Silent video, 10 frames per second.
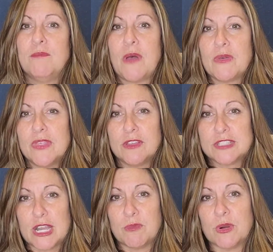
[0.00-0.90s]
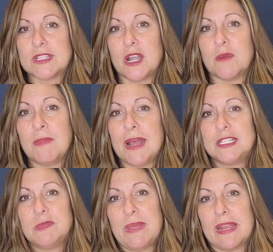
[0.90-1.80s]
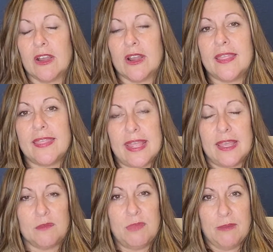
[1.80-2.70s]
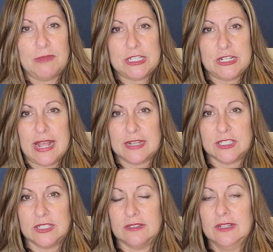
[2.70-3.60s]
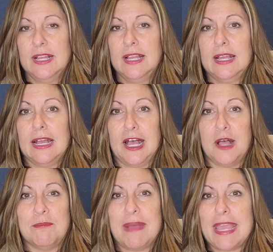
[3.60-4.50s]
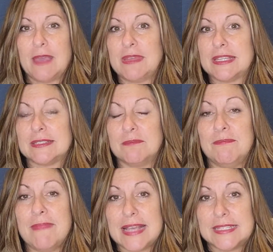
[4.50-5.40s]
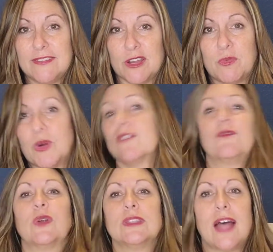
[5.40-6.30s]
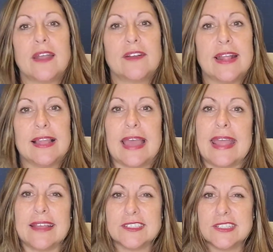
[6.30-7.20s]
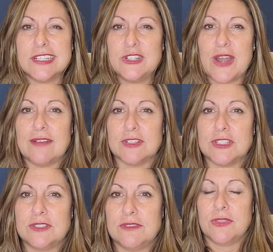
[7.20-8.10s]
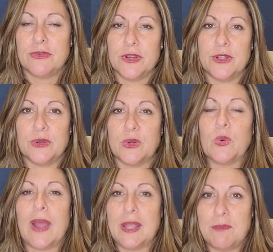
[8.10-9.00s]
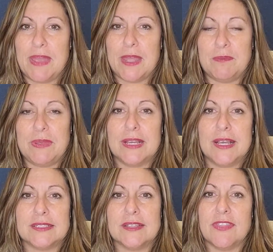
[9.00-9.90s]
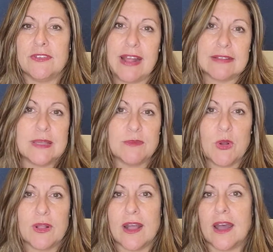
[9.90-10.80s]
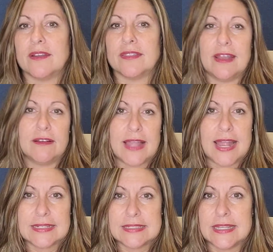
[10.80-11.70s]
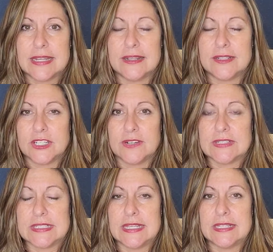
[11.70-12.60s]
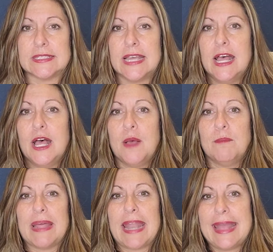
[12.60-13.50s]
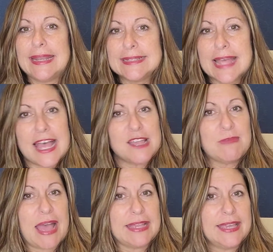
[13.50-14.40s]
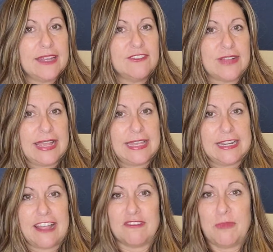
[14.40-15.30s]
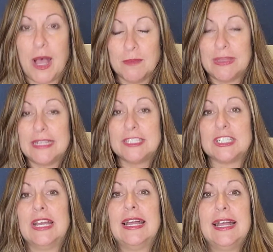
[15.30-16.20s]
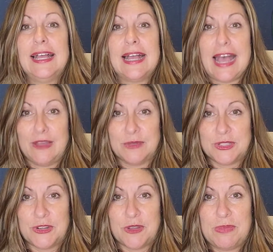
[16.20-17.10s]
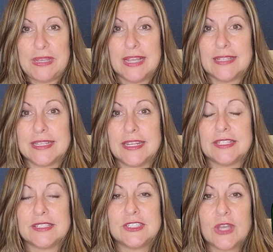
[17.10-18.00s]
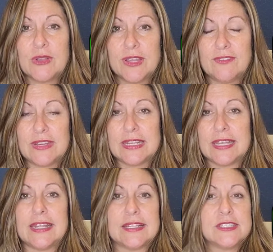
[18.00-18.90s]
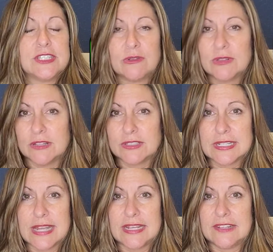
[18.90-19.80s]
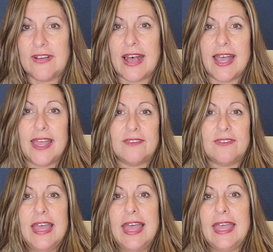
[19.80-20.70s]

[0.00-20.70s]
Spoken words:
Both of those airports are much bigger than Palm Beach International. Miami is a massive airport. Fort Lauderdale, I actually travel through quite a bit because of the routes I'm going on or the airlines that it services. But anytime I can fly in and out of Palm Beach, I will do it because it is so convenient. It's so close to 95.